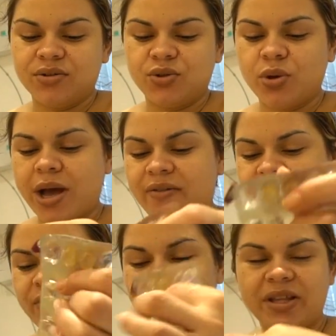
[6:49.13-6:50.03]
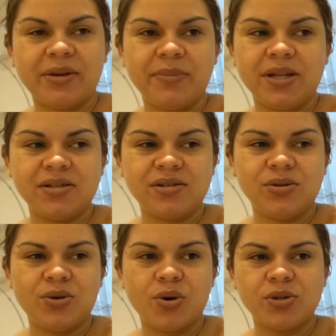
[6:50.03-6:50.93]
should have the vitamins,
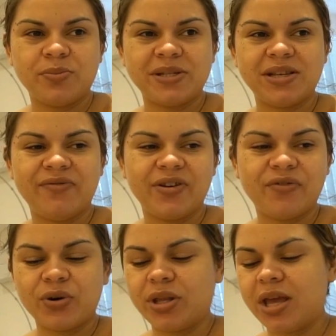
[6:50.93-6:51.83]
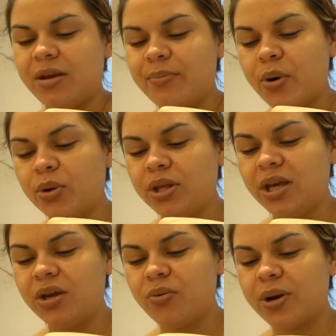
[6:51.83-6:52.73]
you know, specific for their
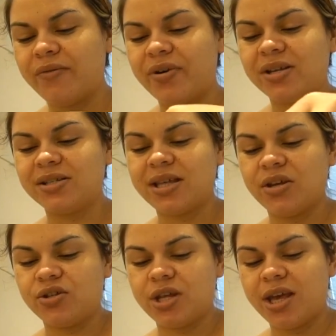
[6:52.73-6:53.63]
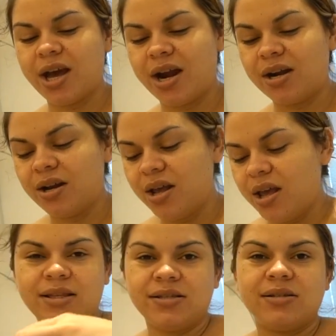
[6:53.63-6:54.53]
body, whatever stage they are.
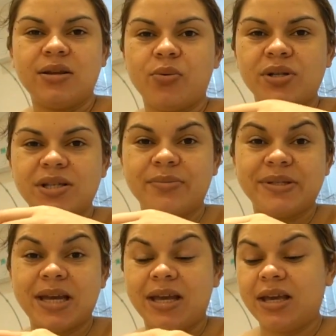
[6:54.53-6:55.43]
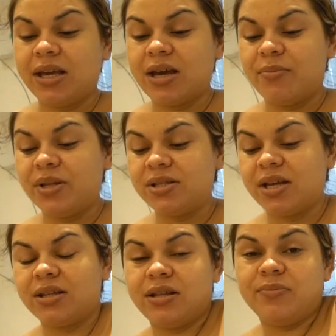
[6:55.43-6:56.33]
These are the ones I'm taking. I've been
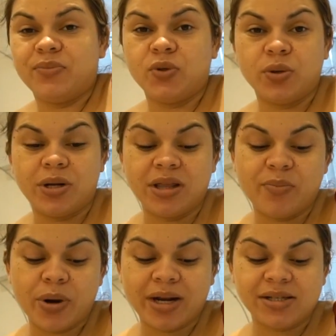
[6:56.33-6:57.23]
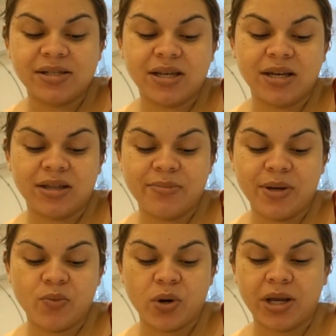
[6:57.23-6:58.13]
taking them during the pregnancy and they've
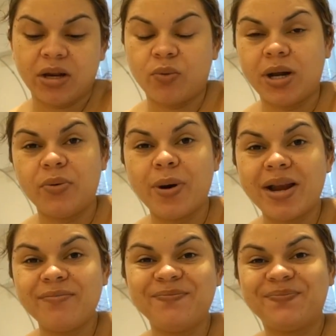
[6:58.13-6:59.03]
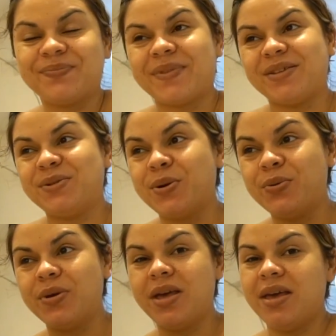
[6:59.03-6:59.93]
been working really well.
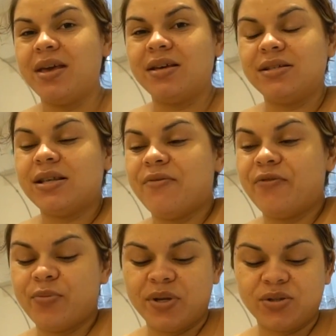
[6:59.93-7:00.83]
So it's time for me